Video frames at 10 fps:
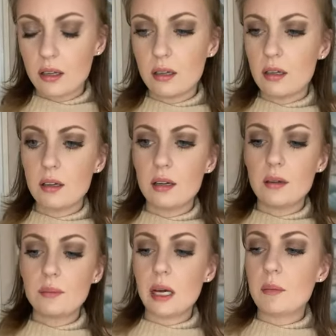Uh,
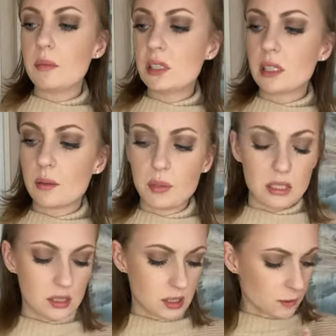I'm, I'm missing a
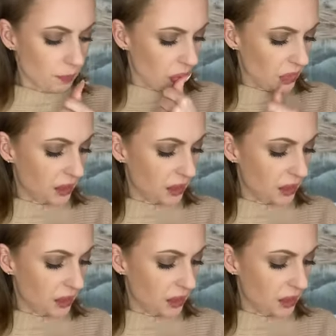piece here.